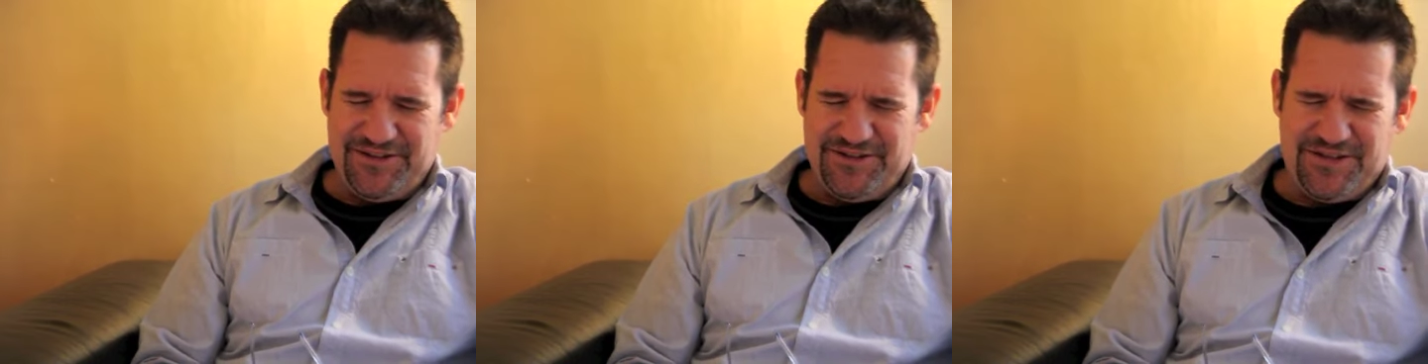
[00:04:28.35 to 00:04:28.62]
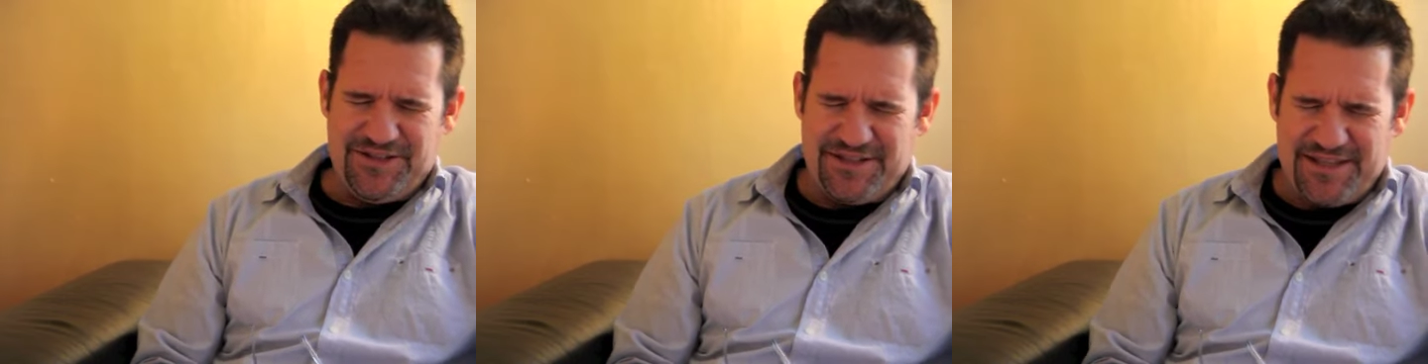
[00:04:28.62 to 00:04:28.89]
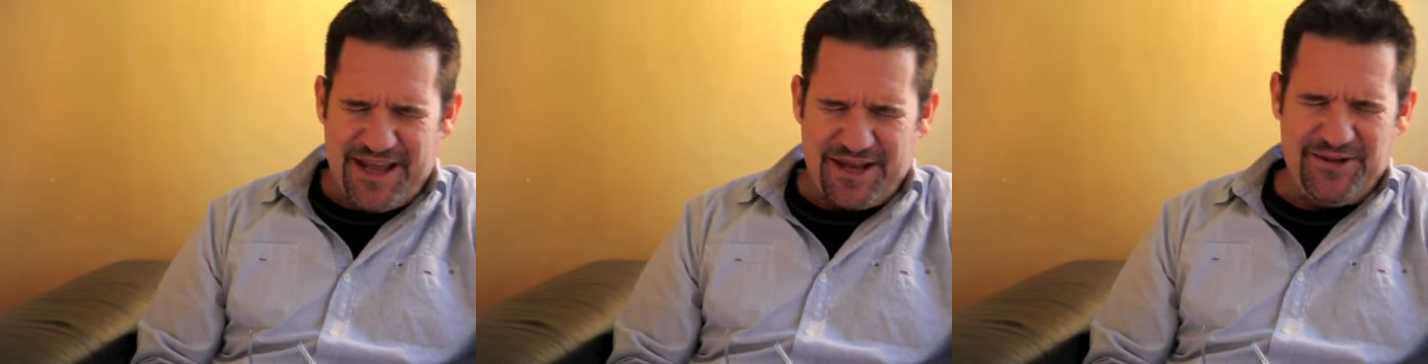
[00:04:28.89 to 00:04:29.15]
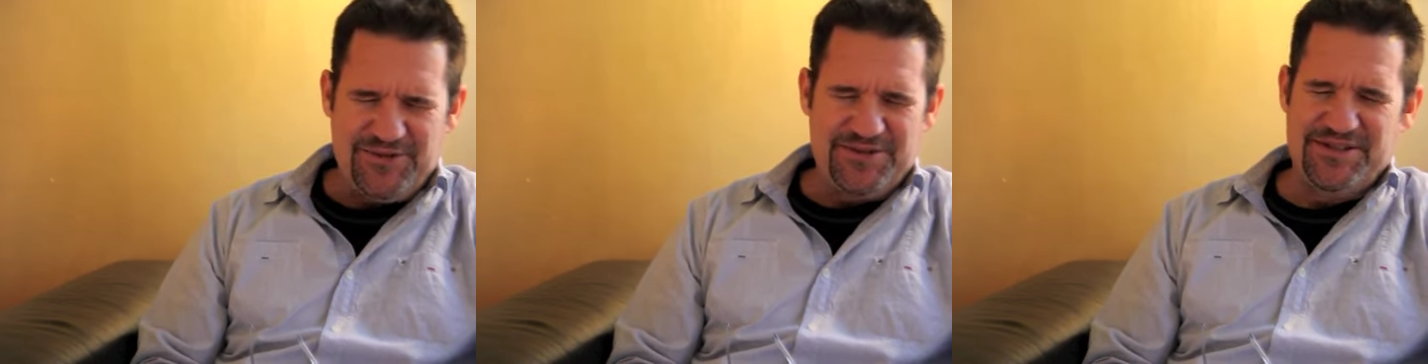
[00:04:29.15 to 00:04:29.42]
Jesus,
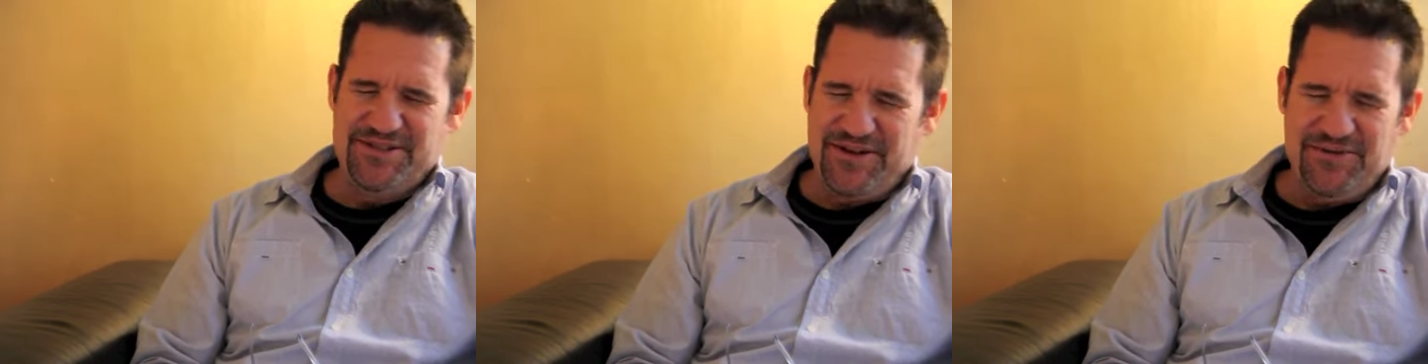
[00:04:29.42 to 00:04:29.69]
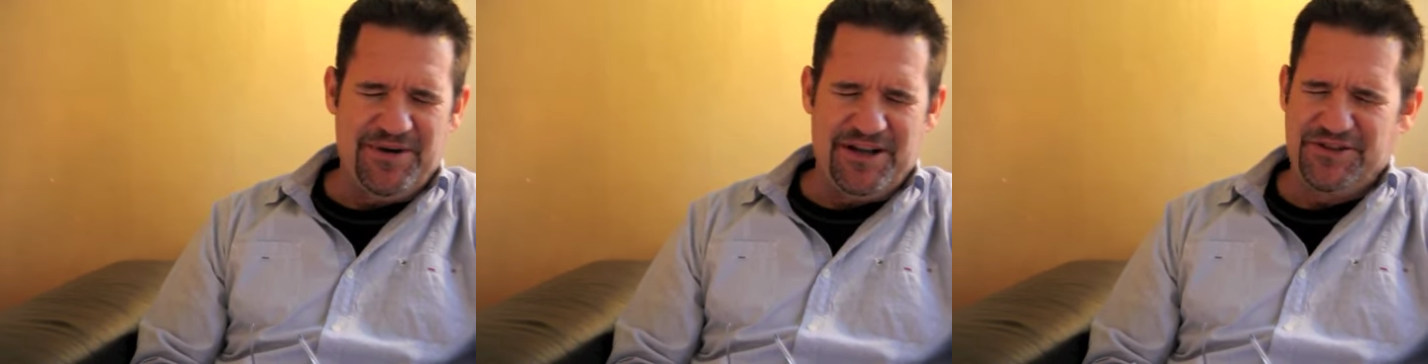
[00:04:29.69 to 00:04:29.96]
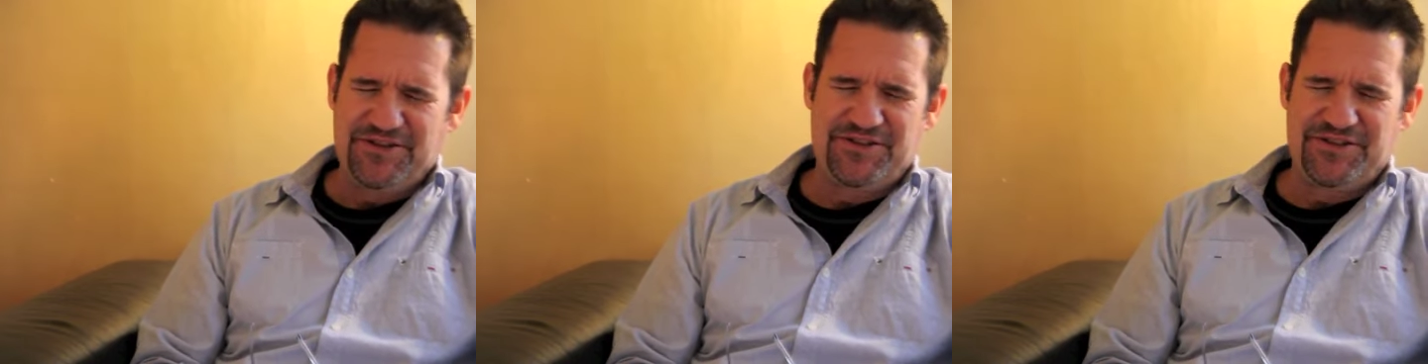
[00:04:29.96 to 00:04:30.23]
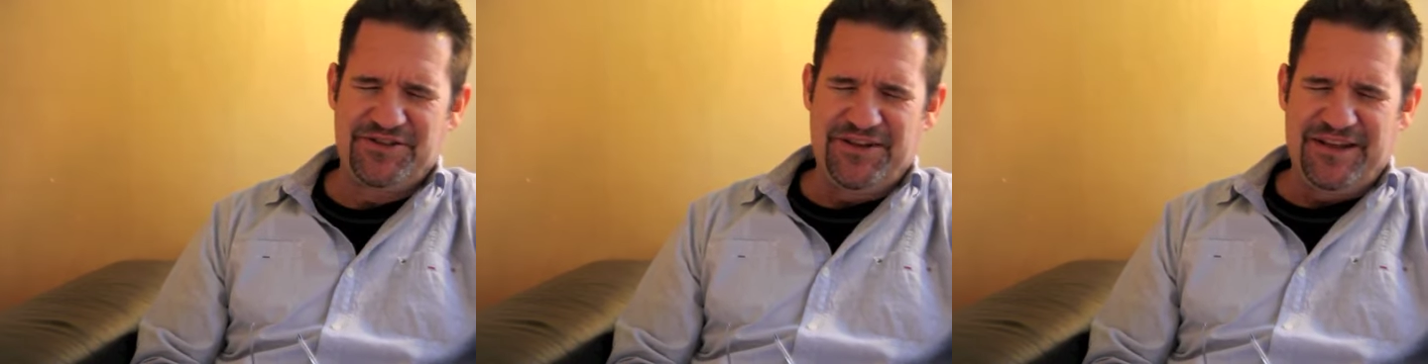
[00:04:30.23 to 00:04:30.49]
thank you so
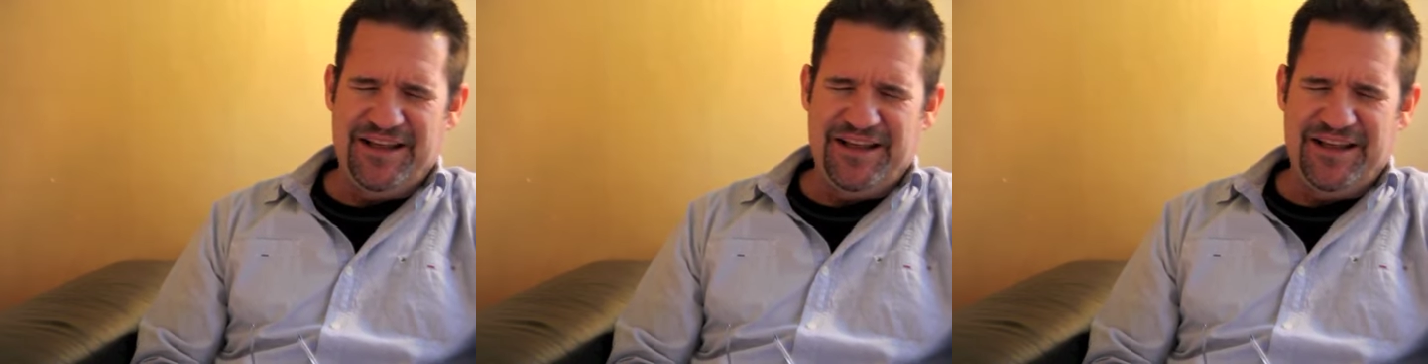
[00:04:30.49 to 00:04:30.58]
much